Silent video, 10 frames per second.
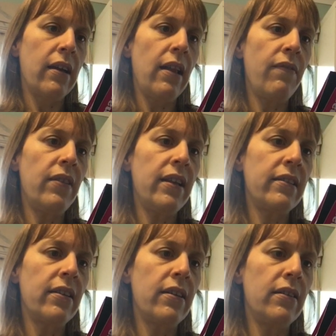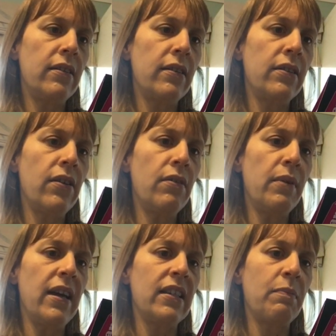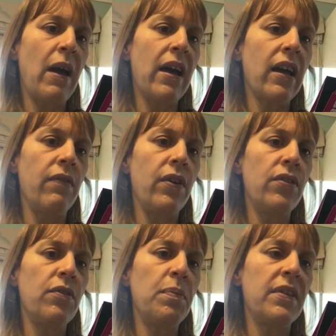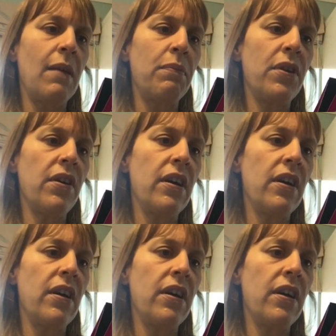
clever little no waste pack of 100% pure